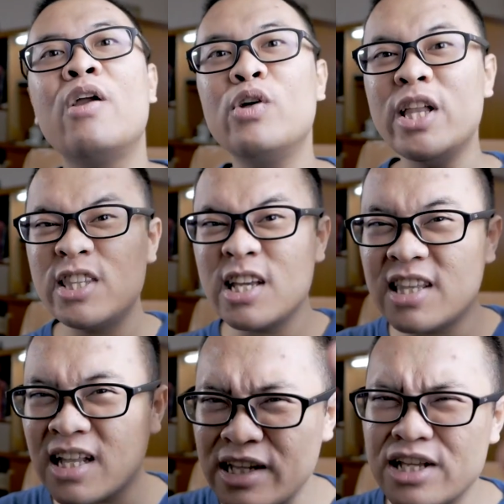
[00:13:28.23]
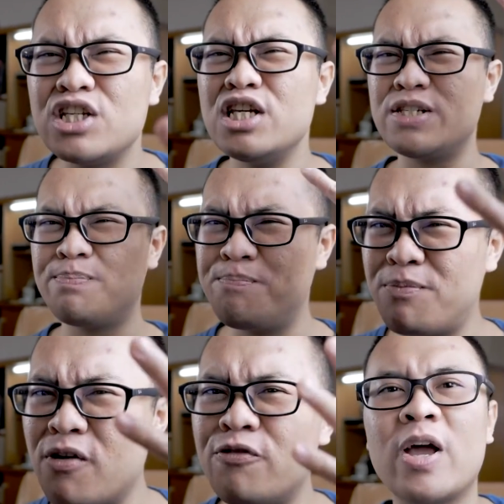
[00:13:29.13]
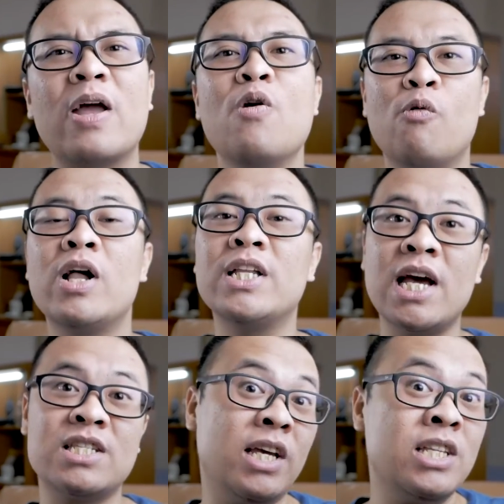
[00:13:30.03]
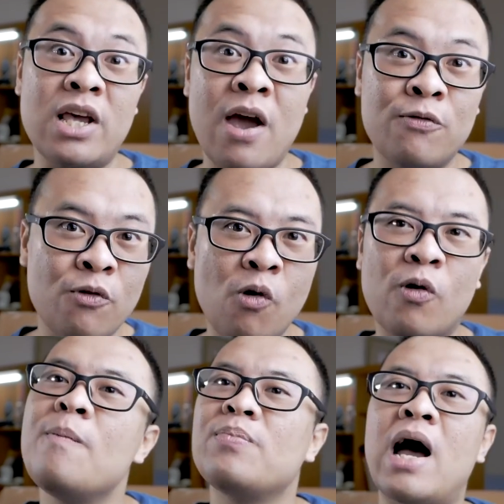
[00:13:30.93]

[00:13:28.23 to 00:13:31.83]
I really think that lens is perfect. Well, yes, it's f4.